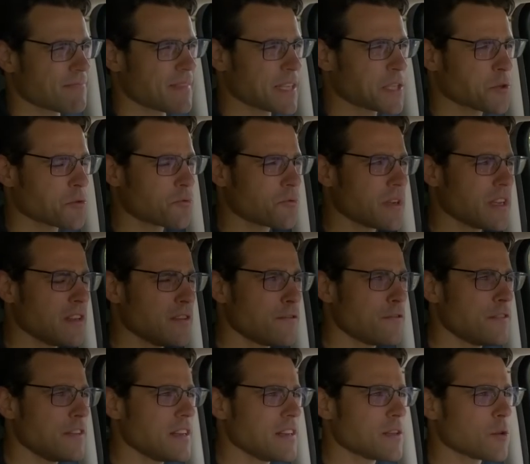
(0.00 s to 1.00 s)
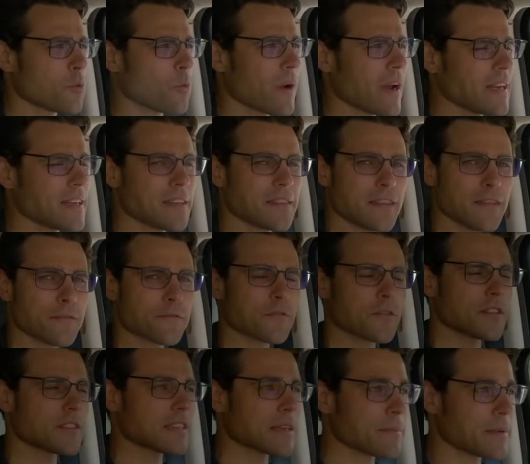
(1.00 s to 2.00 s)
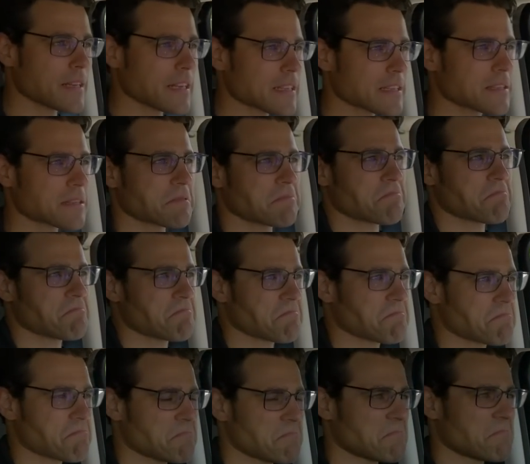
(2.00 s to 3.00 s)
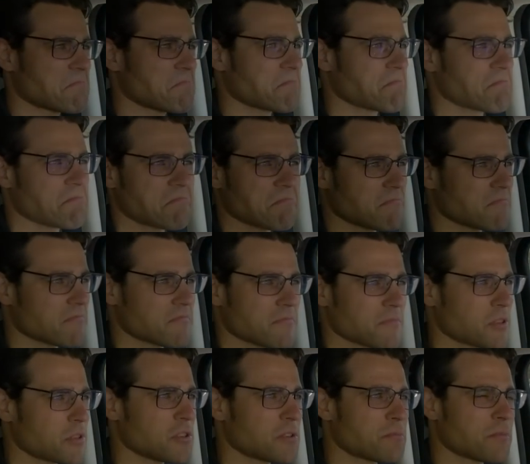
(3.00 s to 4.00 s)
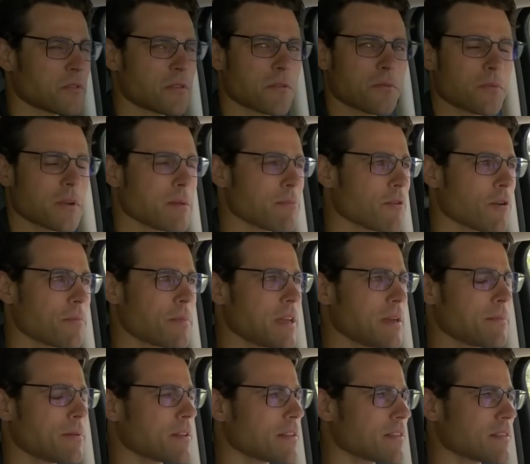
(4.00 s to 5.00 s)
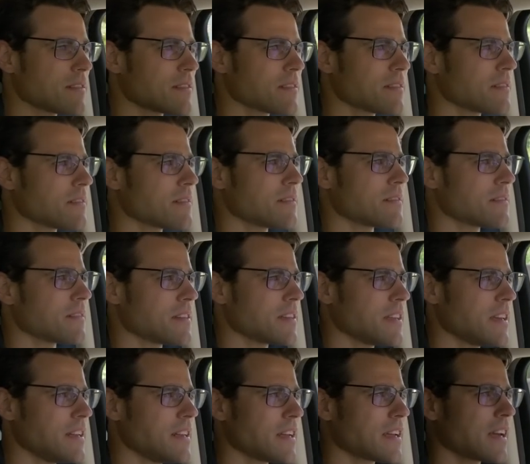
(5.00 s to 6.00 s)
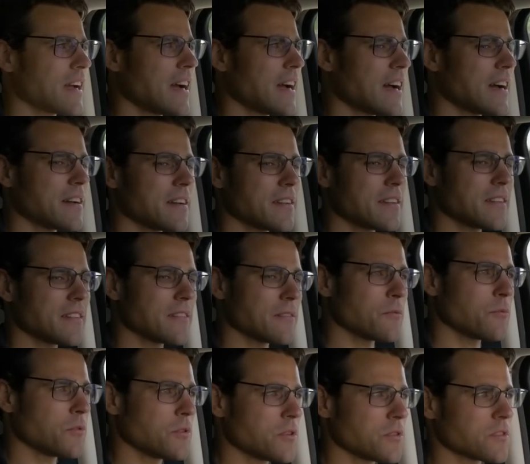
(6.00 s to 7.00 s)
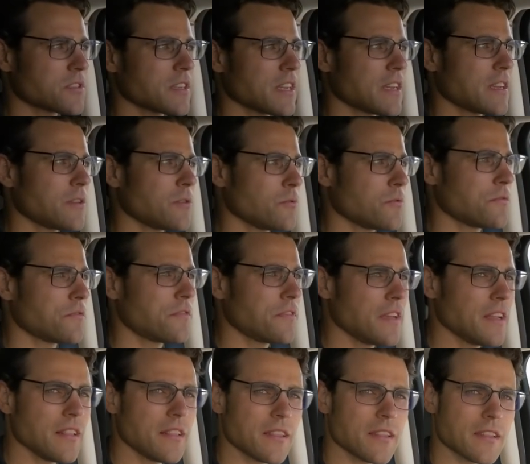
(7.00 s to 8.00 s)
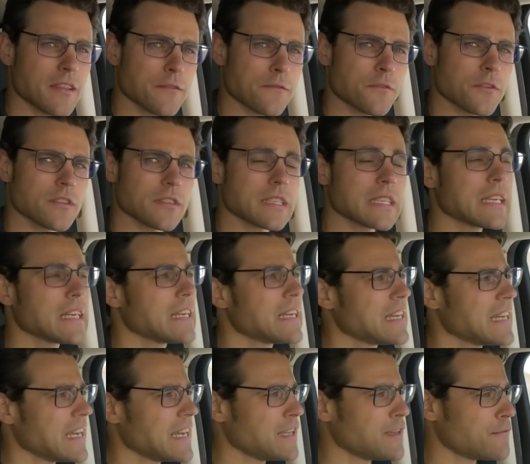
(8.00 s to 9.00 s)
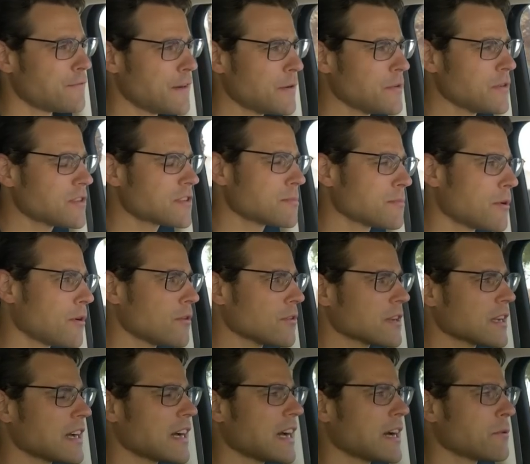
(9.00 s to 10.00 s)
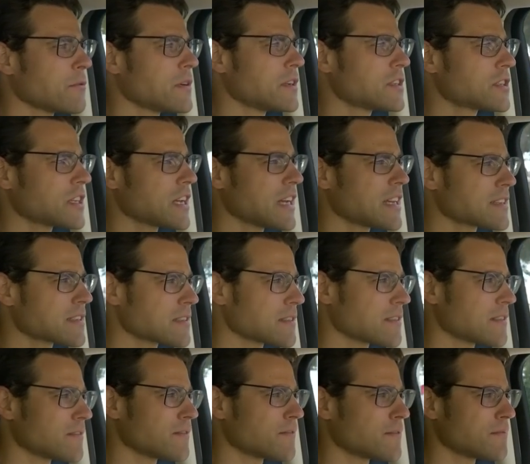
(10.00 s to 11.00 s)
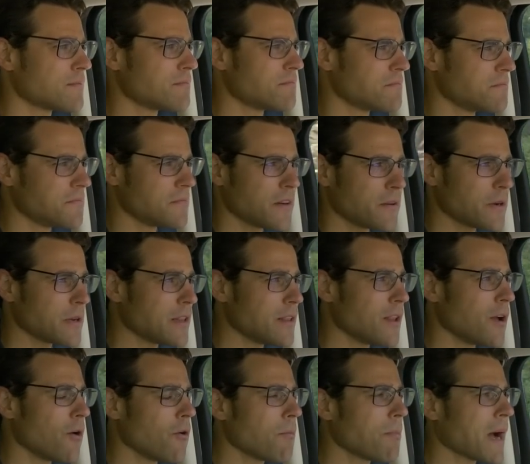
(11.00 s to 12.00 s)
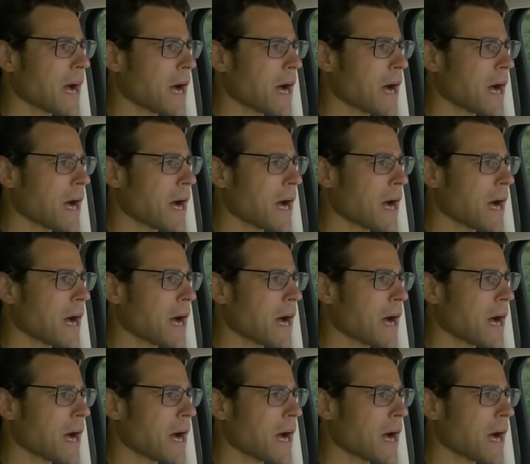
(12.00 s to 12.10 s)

But to really feel the weight difference, I mean, it's just put 3 more people in a car. Would you say you feel the difference? In a very small car, which has very low